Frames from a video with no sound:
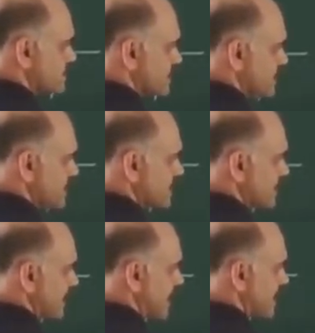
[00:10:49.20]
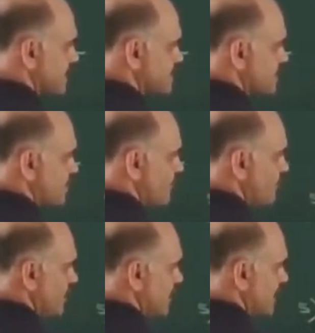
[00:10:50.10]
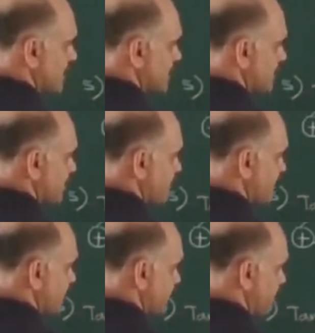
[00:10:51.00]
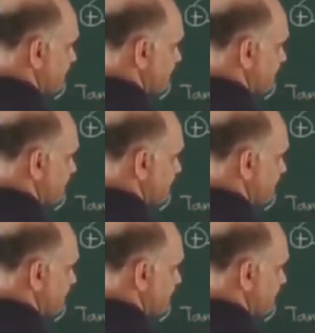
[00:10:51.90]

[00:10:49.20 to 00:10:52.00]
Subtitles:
direction of electric field.